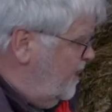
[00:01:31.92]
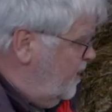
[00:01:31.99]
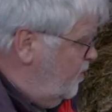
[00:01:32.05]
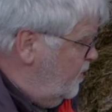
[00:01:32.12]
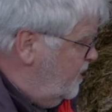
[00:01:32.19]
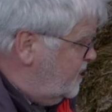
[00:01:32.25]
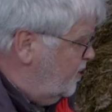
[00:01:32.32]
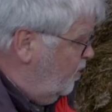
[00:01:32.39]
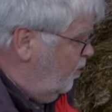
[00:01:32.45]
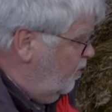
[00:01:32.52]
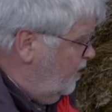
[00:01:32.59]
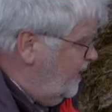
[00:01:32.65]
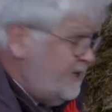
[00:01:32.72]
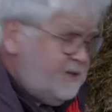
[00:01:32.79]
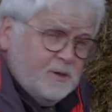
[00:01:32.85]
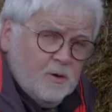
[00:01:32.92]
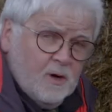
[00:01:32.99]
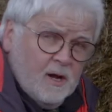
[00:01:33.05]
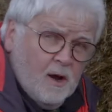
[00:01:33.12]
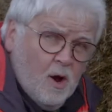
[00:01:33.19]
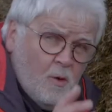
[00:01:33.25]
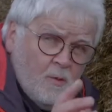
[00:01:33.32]
which all they do,
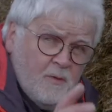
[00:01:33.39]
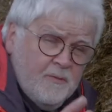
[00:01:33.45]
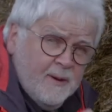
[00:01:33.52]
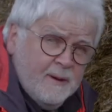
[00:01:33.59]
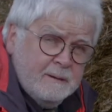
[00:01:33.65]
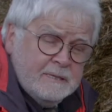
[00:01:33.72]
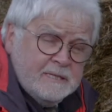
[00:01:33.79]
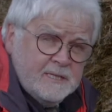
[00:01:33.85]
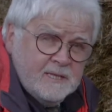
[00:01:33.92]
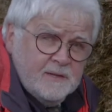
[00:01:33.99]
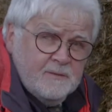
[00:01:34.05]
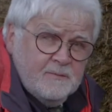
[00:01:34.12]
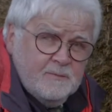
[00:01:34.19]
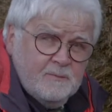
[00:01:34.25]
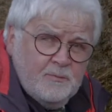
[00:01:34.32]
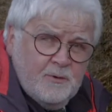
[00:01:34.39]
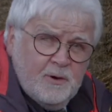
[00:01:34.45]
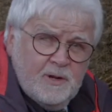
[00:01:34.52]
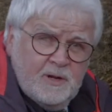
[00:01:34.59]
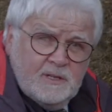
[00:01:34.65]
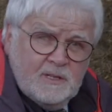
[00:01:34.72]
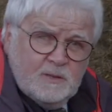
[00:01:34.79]
a homofermentative
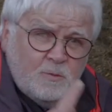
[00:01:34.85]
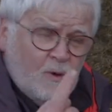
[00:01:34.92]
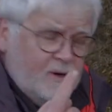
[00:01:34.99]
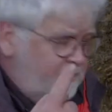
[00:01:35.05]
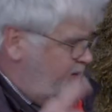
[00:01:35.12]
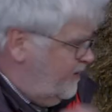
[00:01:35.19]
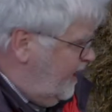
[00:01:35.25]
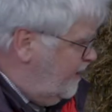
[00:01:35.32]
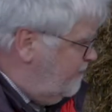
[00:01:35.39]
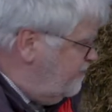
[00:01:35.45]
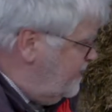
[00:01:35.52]
product does one thing.